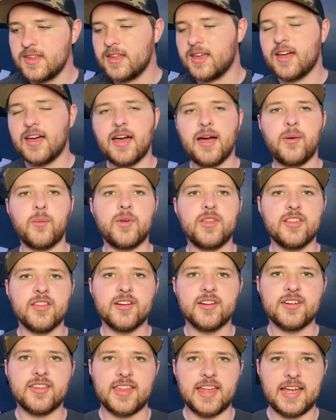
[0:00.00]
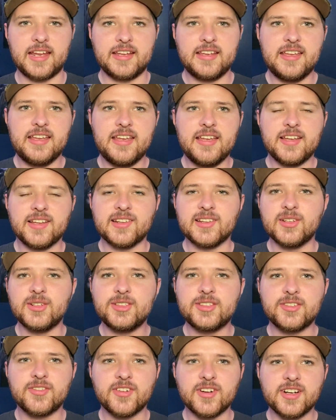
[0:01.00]
Uh, we learned that
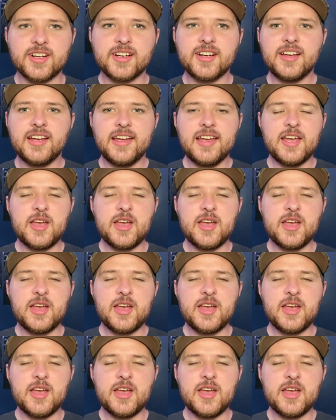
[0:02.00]
Lucifer